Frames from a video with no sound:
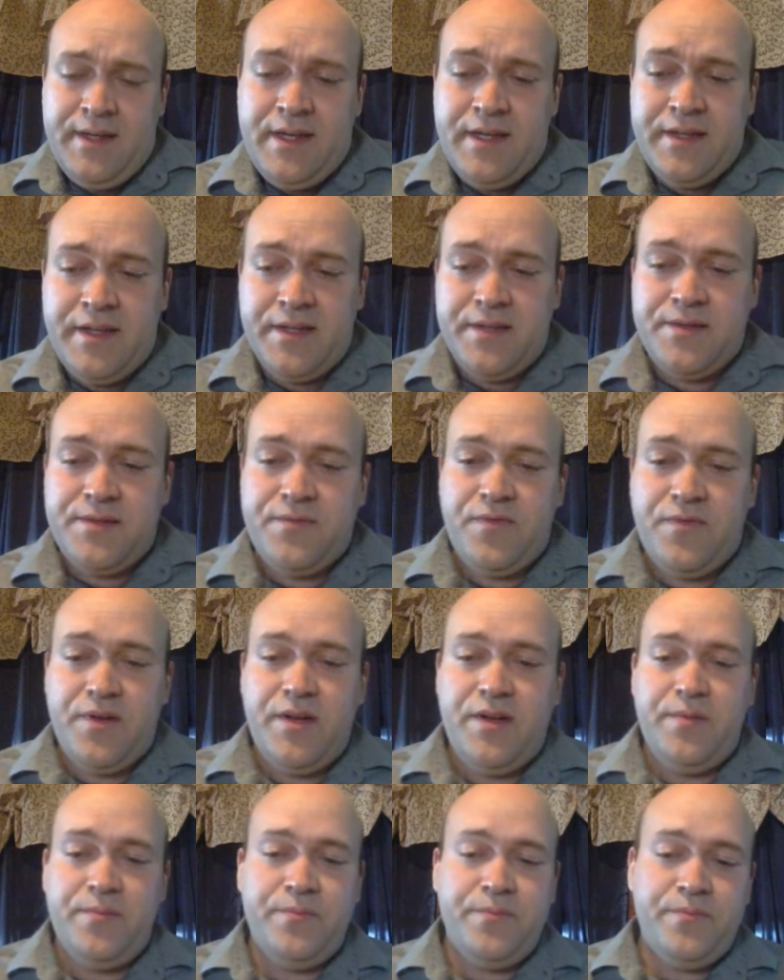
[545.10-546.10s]
and that's
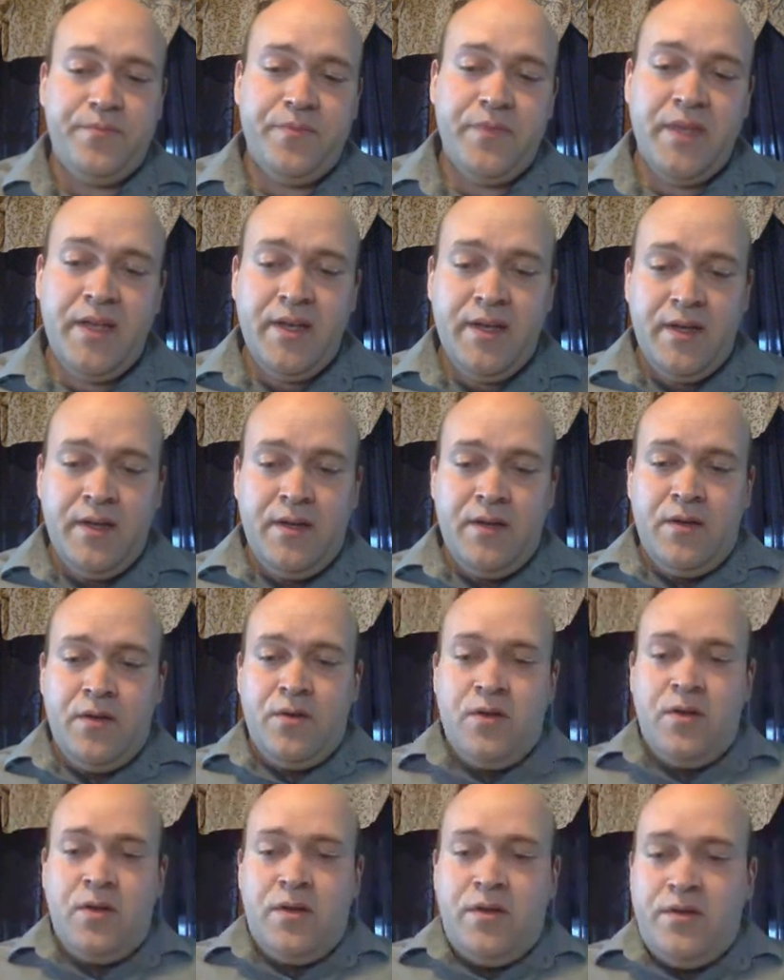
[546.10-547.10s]
from
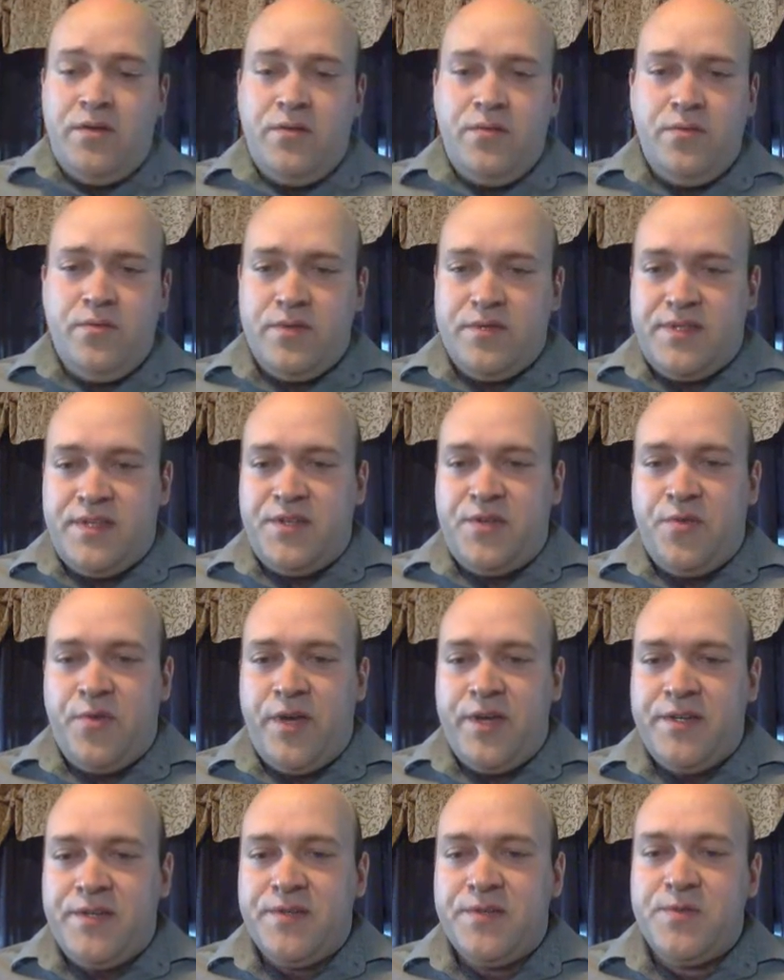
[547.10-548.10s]

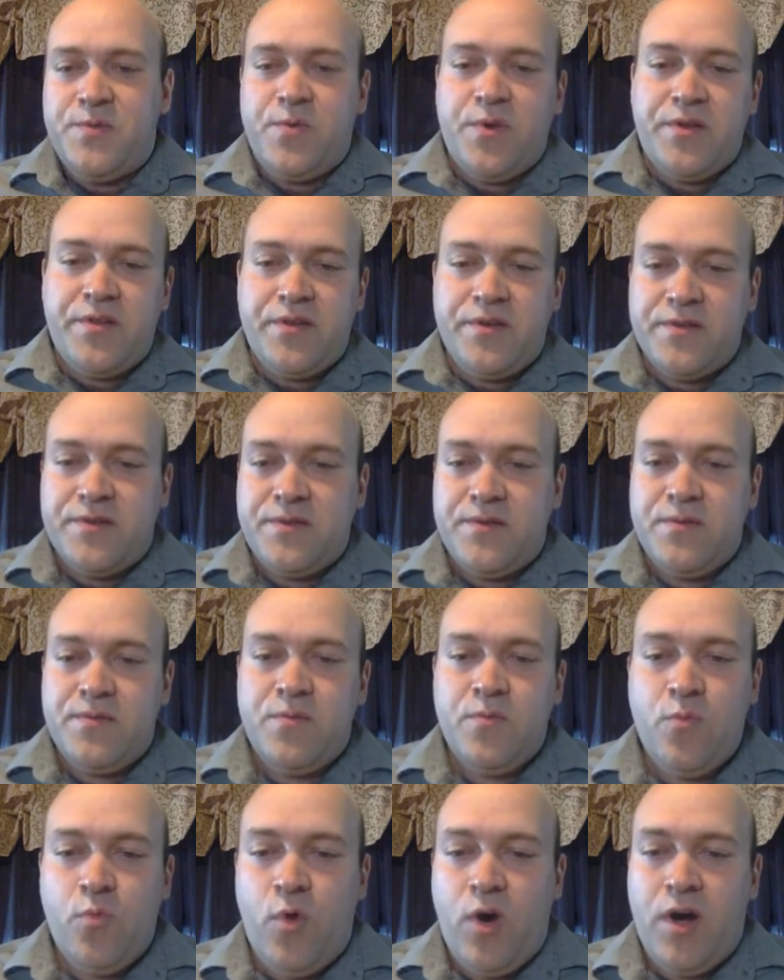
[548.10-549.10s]
situations where there's
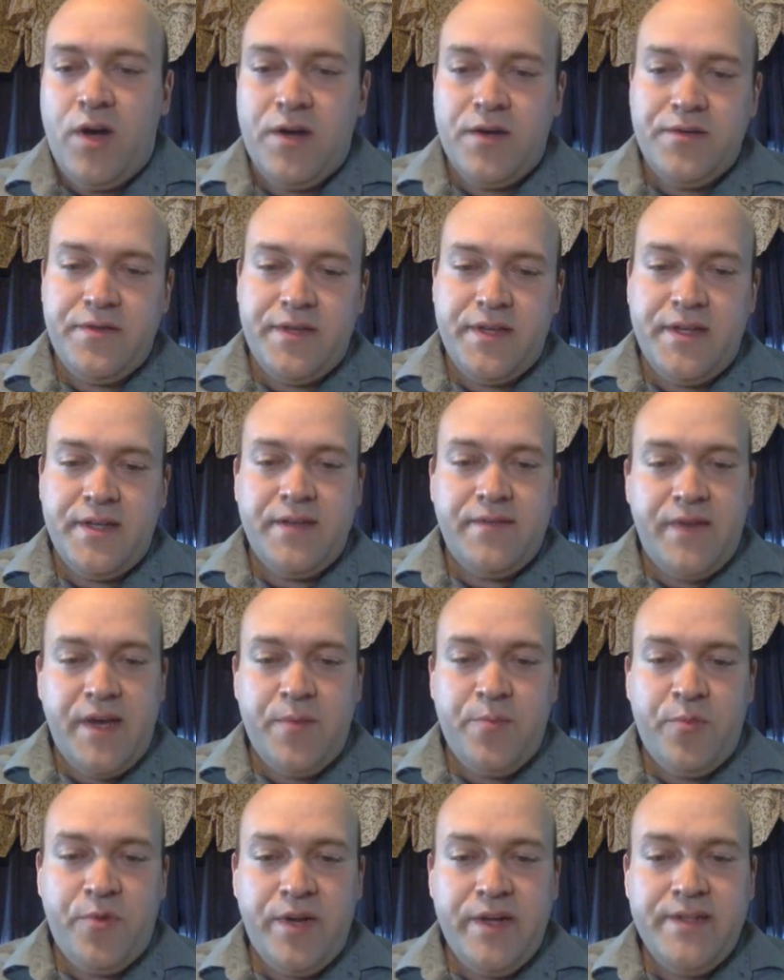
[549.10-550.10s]
water that
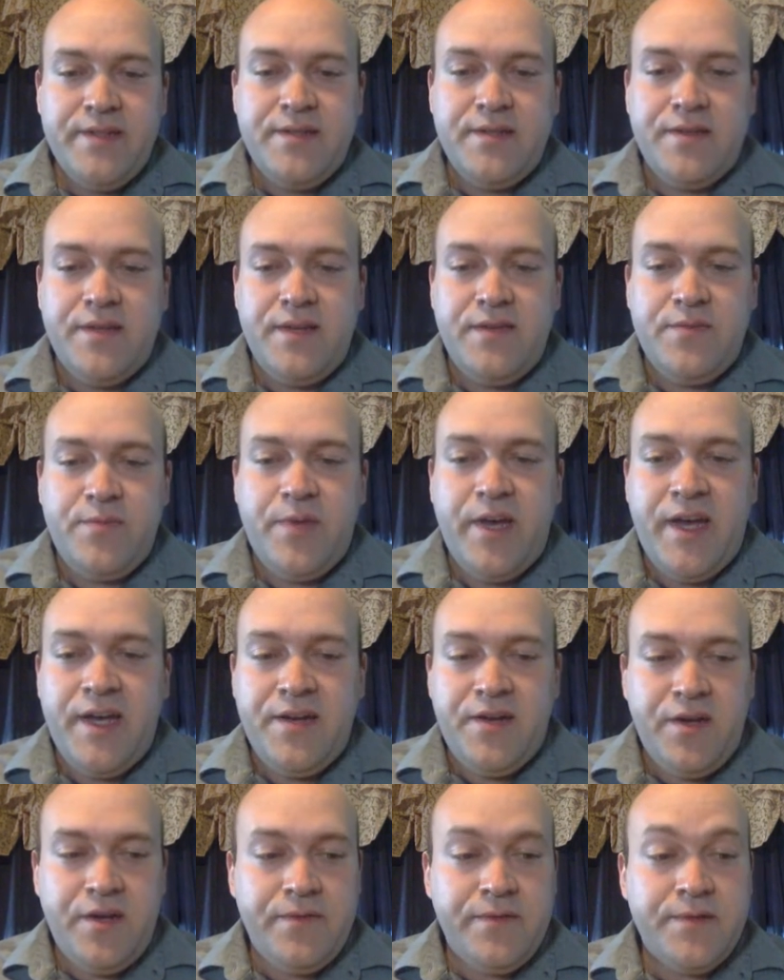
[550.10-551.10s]
evaporates and leaves
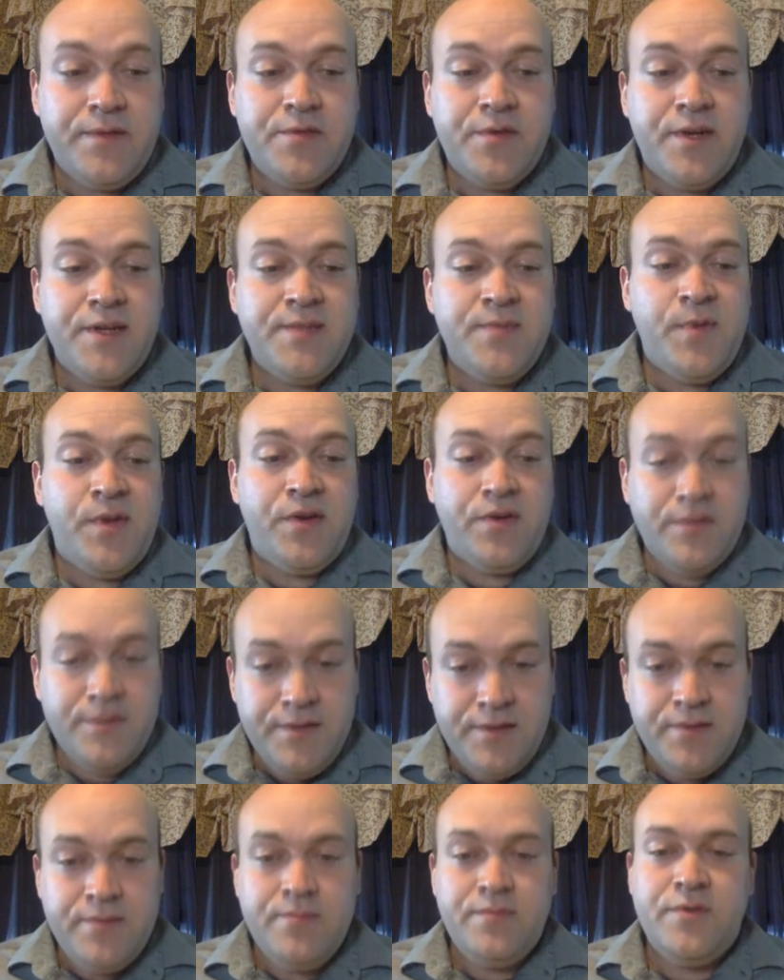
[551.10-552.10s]
behind all of its trace
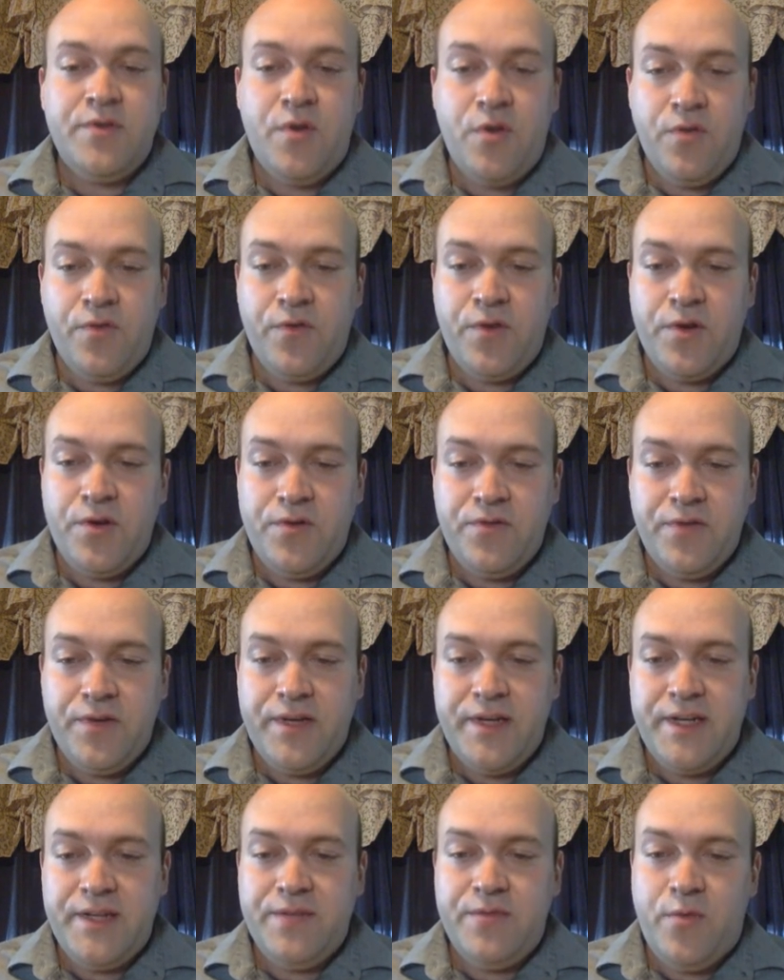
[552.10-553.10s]
minerals. So over and over
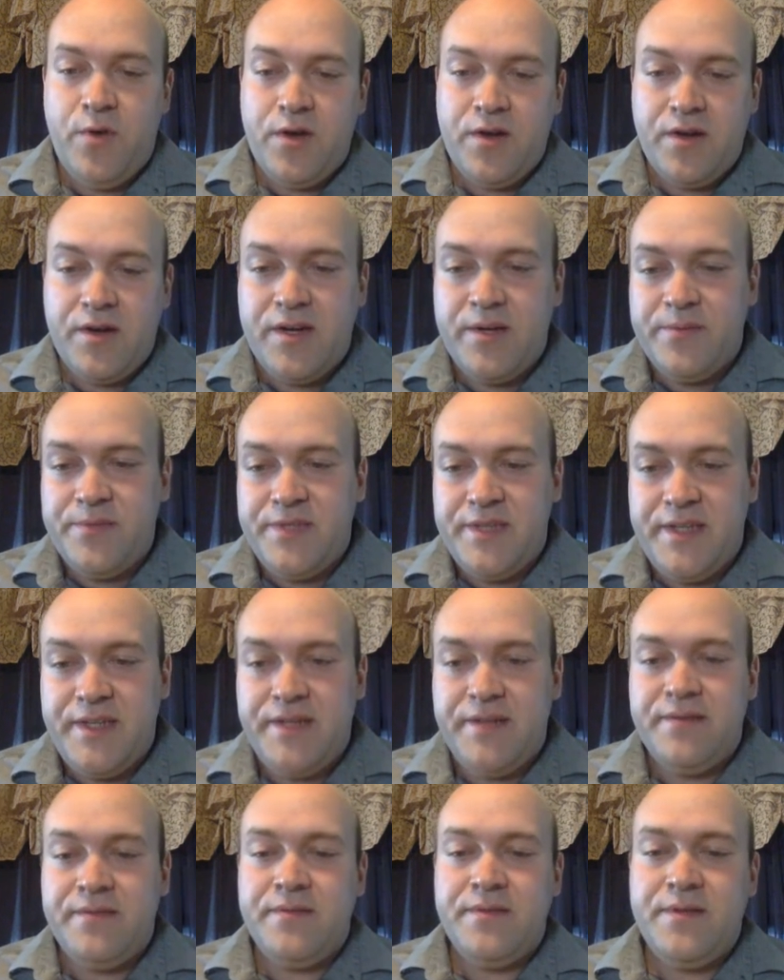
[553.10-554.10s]
again, the water comes
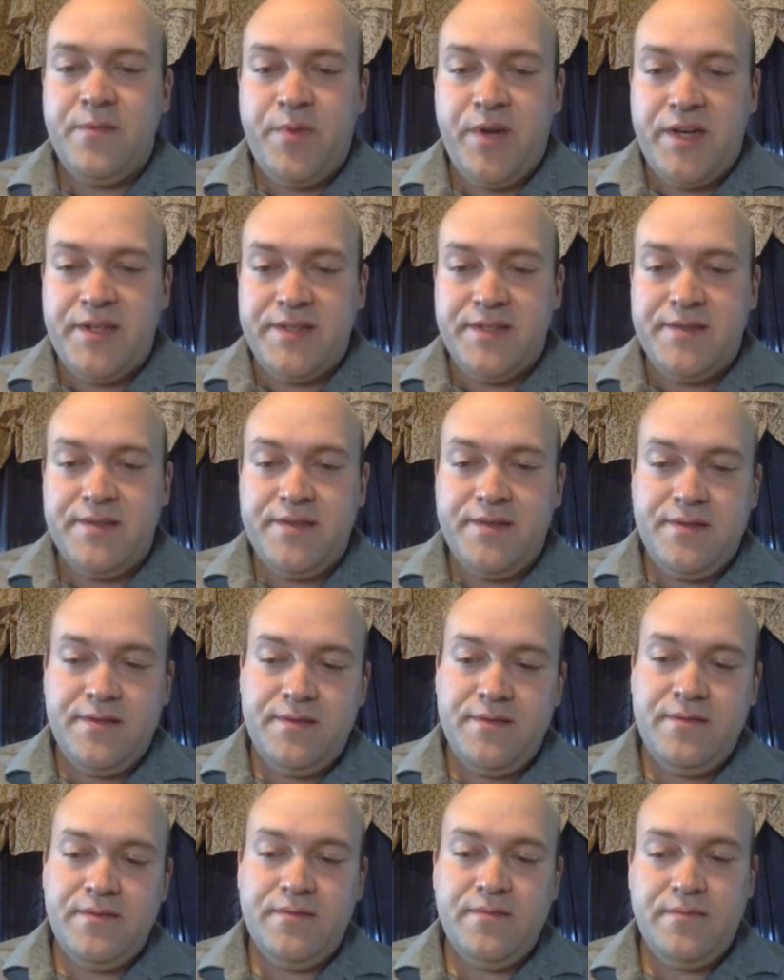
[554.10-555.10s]
in, deposits
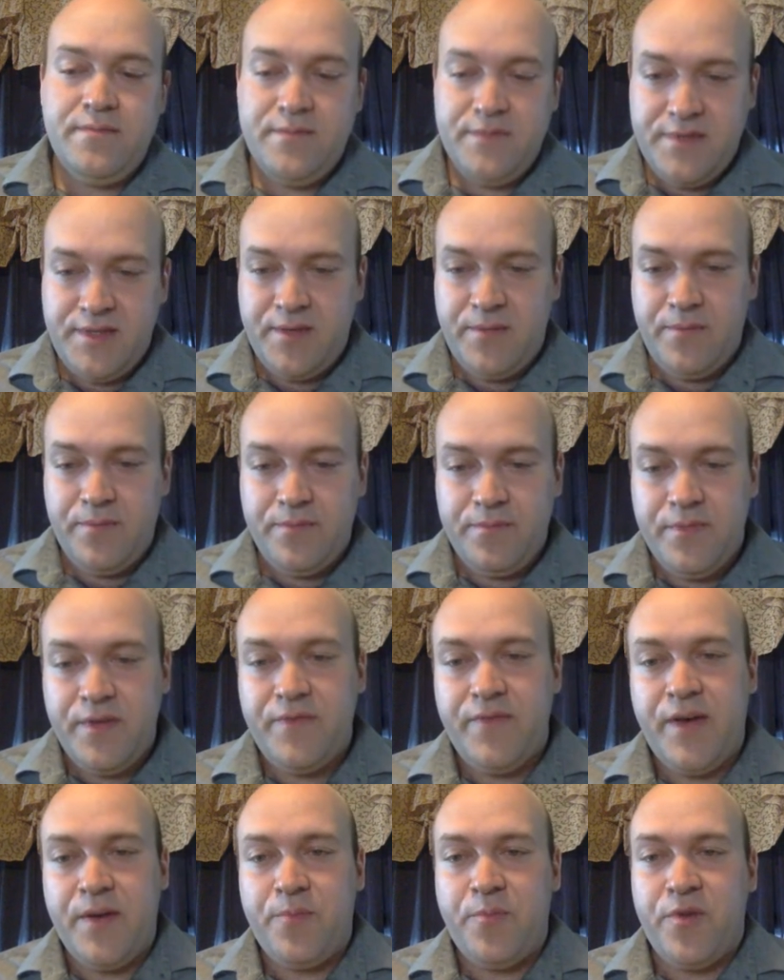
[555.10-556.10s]
some
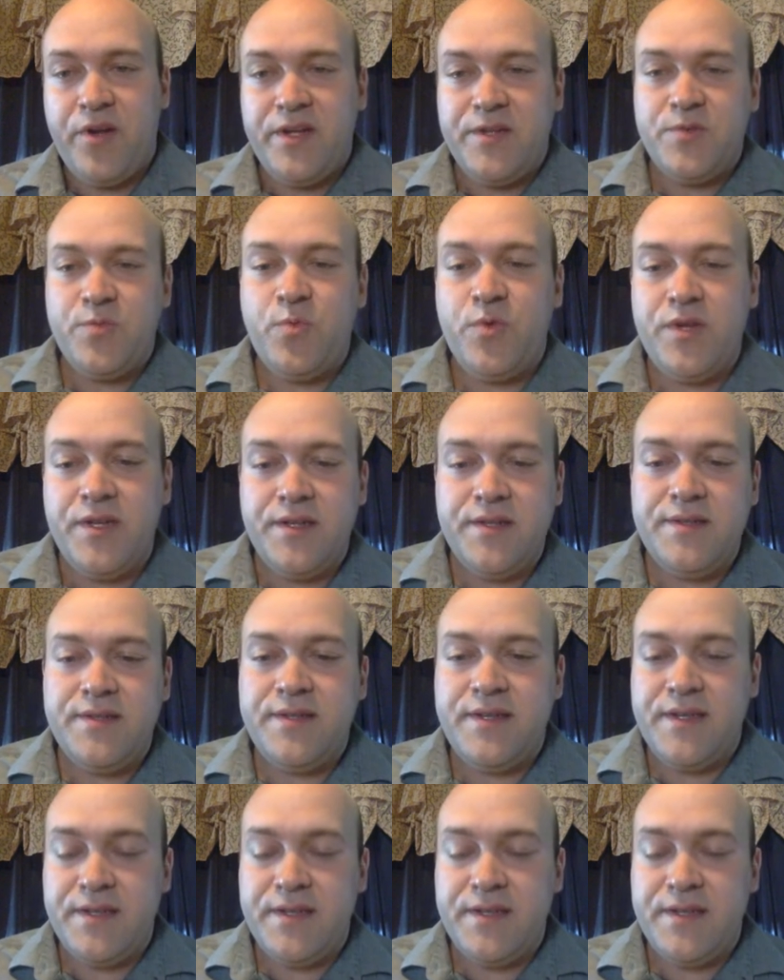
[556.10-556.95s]
evaporites when it